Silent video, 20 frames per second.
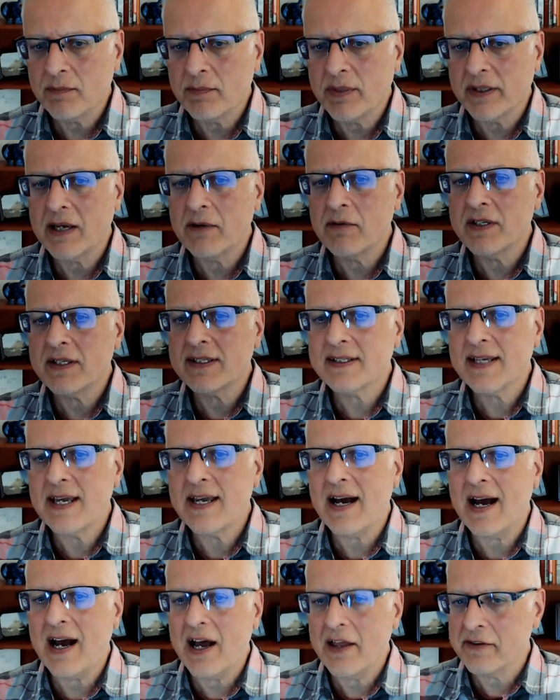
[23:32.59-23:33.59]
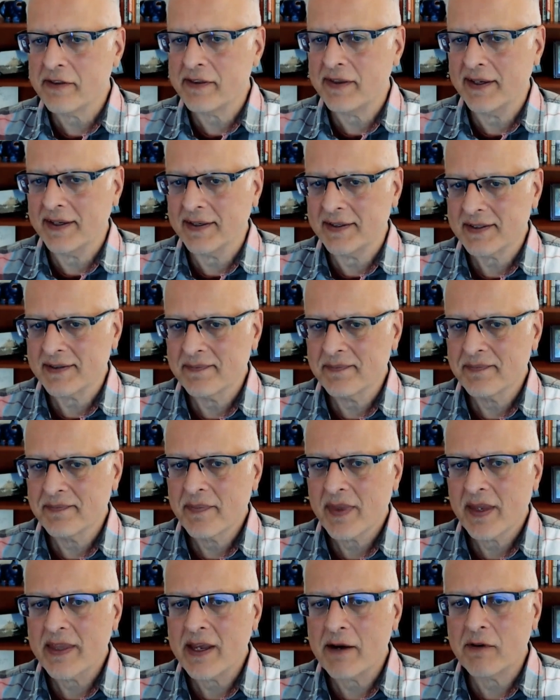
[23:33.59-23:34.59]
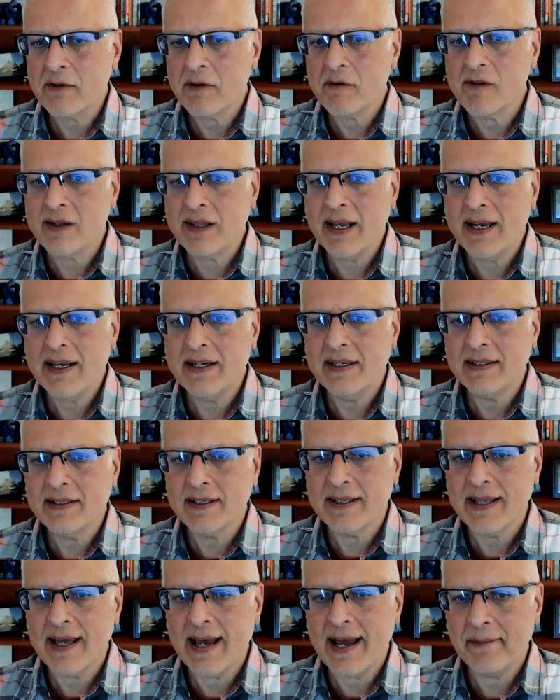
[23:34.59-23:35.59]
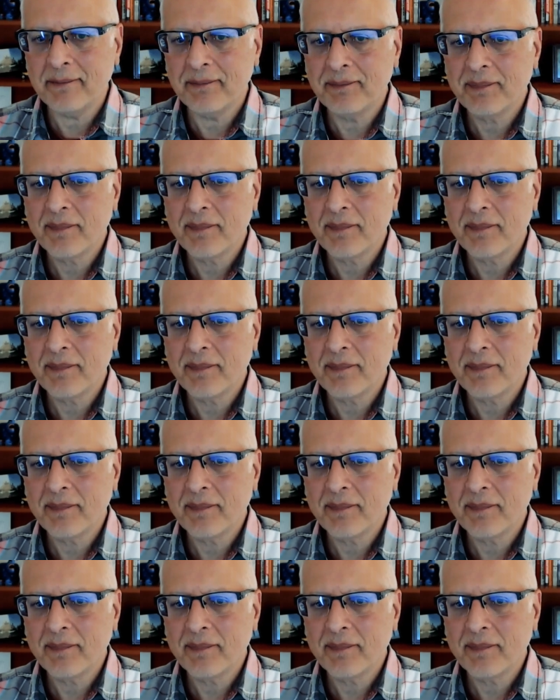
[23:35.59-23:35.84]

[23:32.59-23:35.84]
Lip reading: but they would say other things that were related to that,